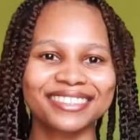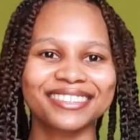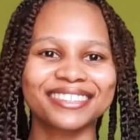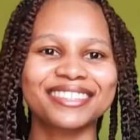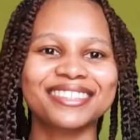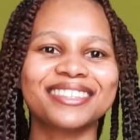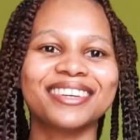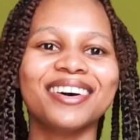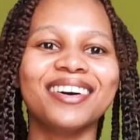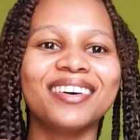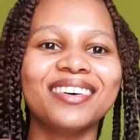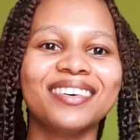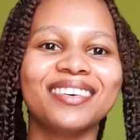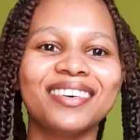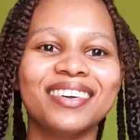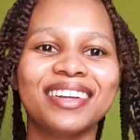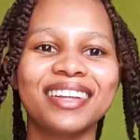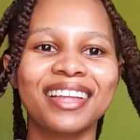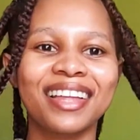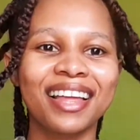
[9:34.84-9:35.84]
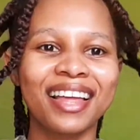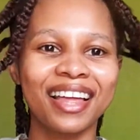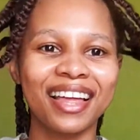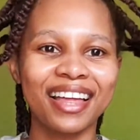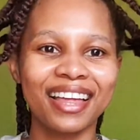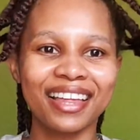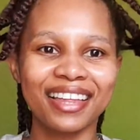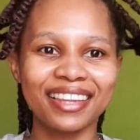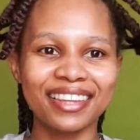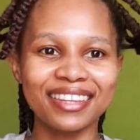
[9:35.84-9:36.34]
so
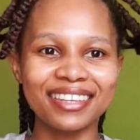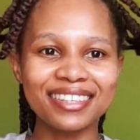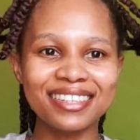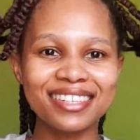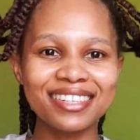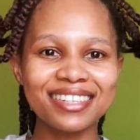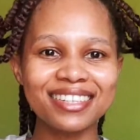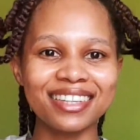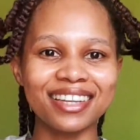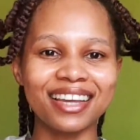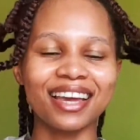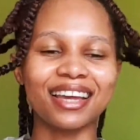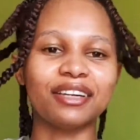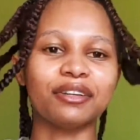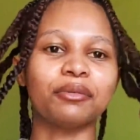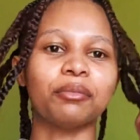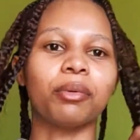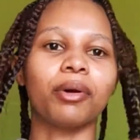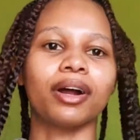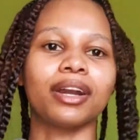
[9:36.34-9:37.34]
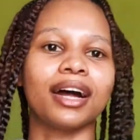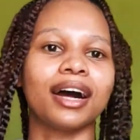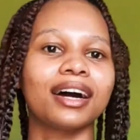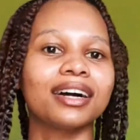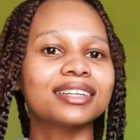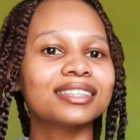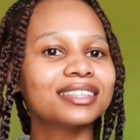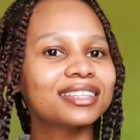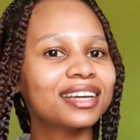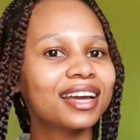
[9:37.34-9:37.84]
this is the end
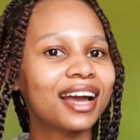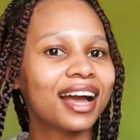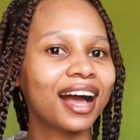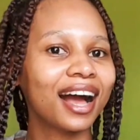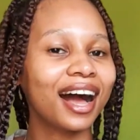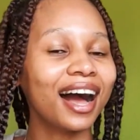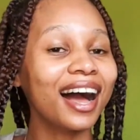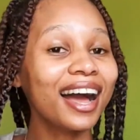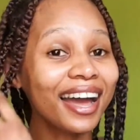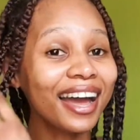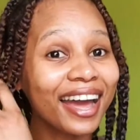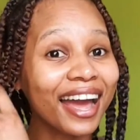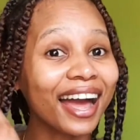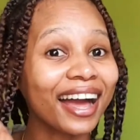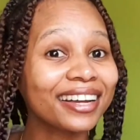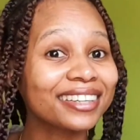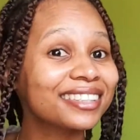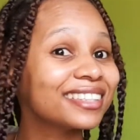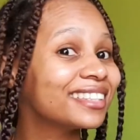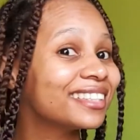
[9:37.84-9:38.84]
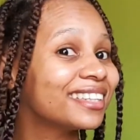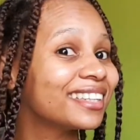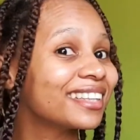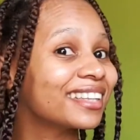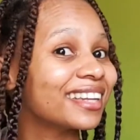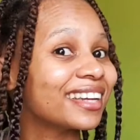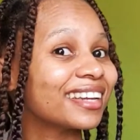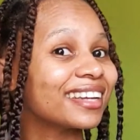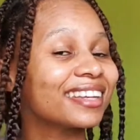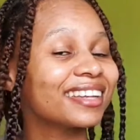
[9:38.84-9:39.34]
product. I actually
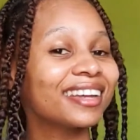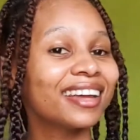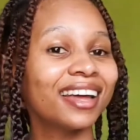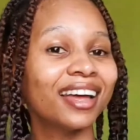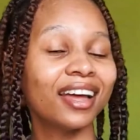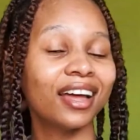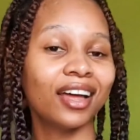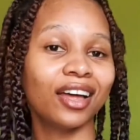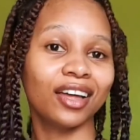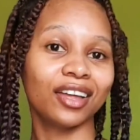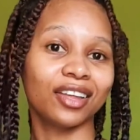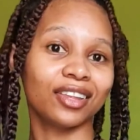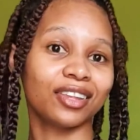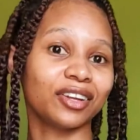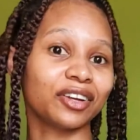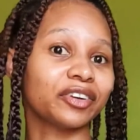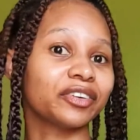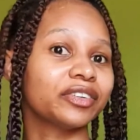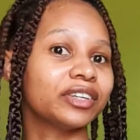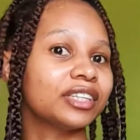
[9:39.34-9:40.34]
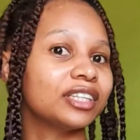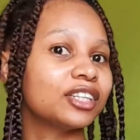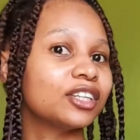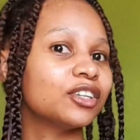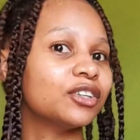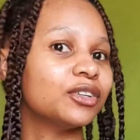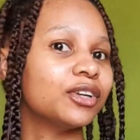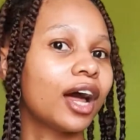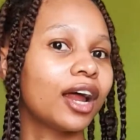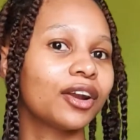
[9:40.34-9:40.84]
think they're really
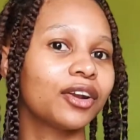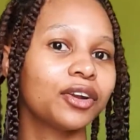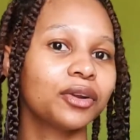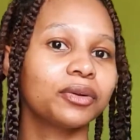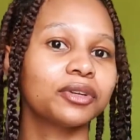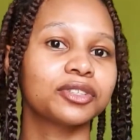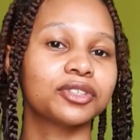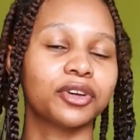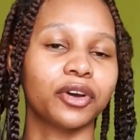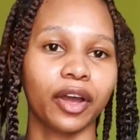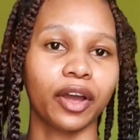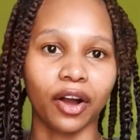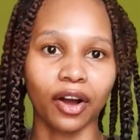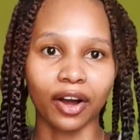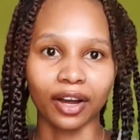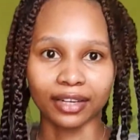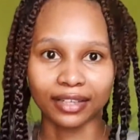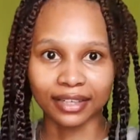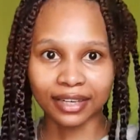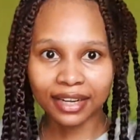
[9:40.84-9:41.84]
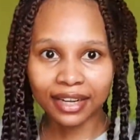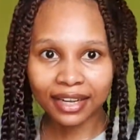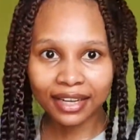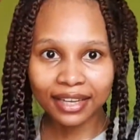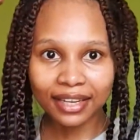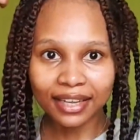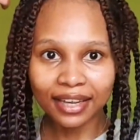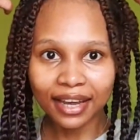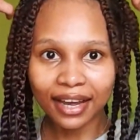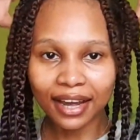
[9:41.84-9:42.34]
cute. I don't know what's going on
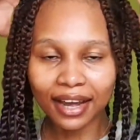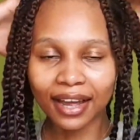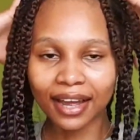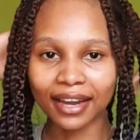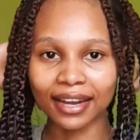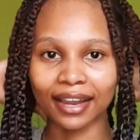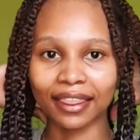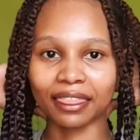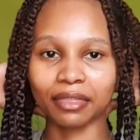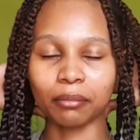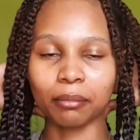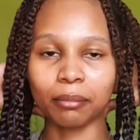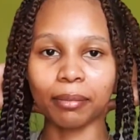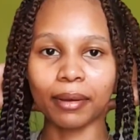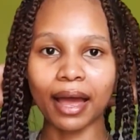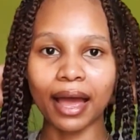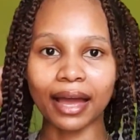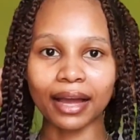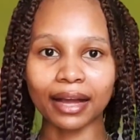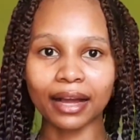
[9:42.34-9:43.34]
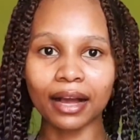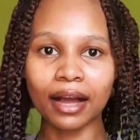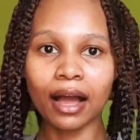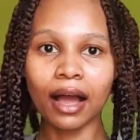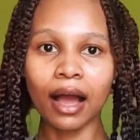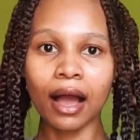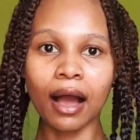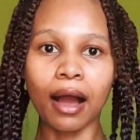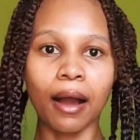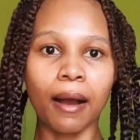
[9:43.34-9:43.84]
here and at the back,
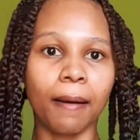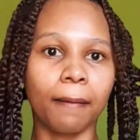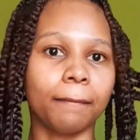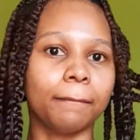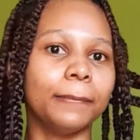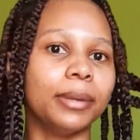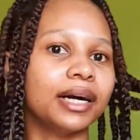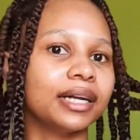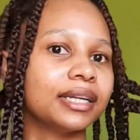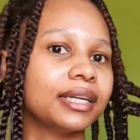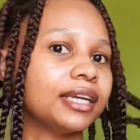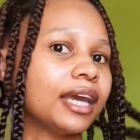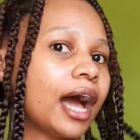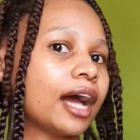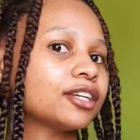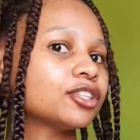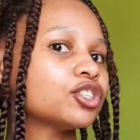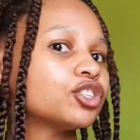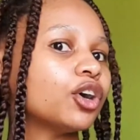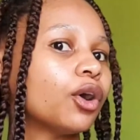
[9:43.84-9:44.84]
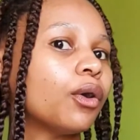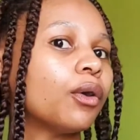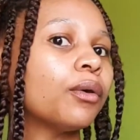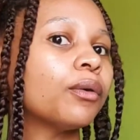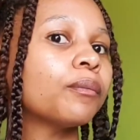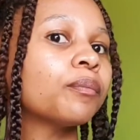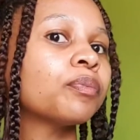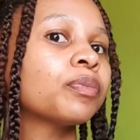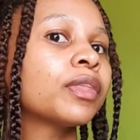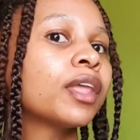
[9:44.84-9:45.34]
but yeah, so
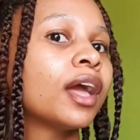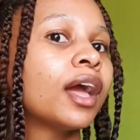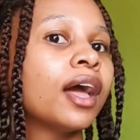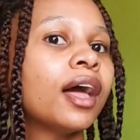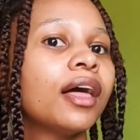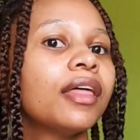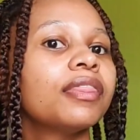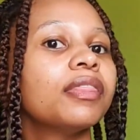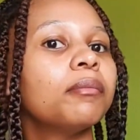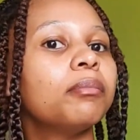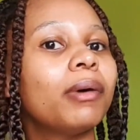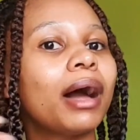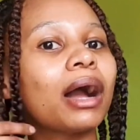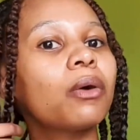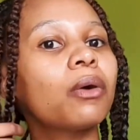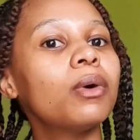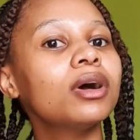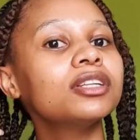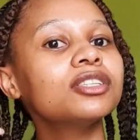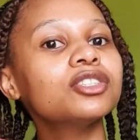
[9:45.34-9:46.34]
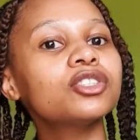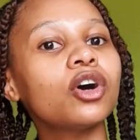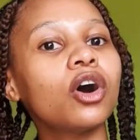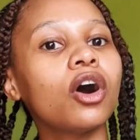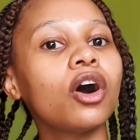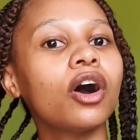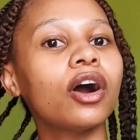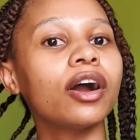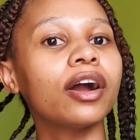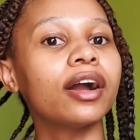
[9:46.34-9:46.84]
the back ones
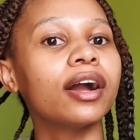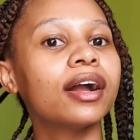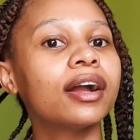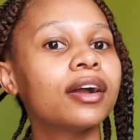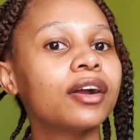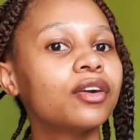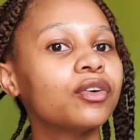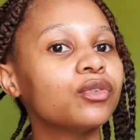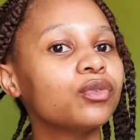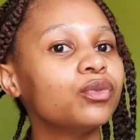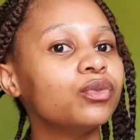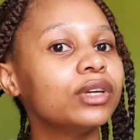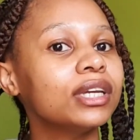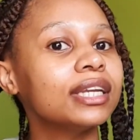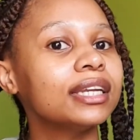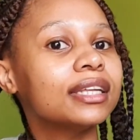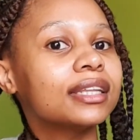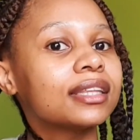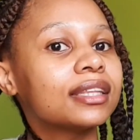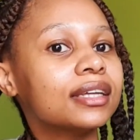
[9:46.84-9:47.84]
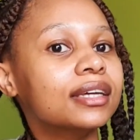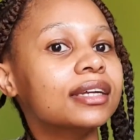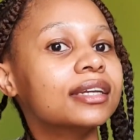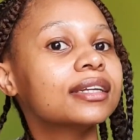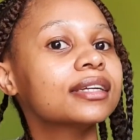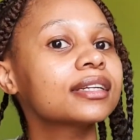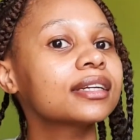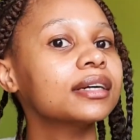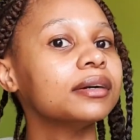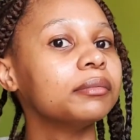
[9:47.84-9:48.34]
are really
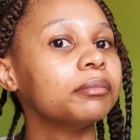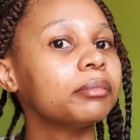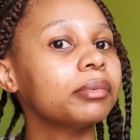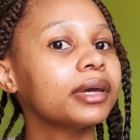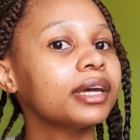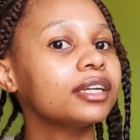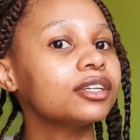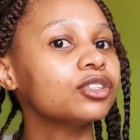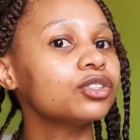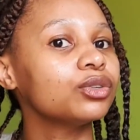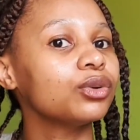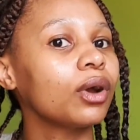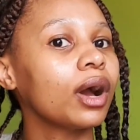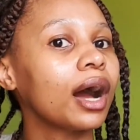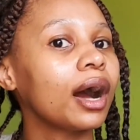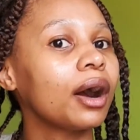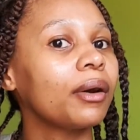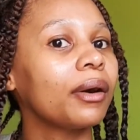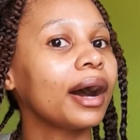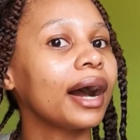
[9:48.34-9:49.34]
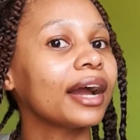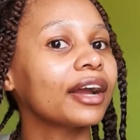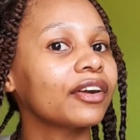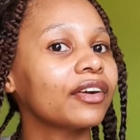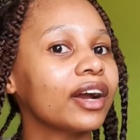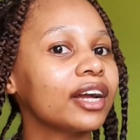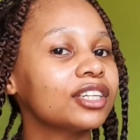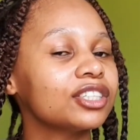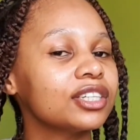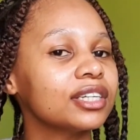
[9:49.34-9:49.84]
thin compared to how I
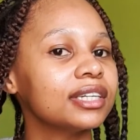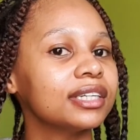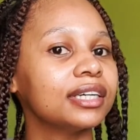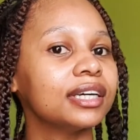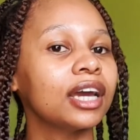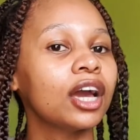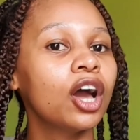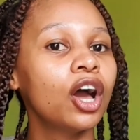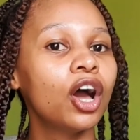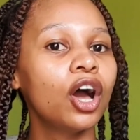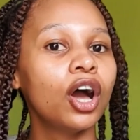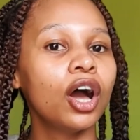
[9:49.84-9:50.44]
gradually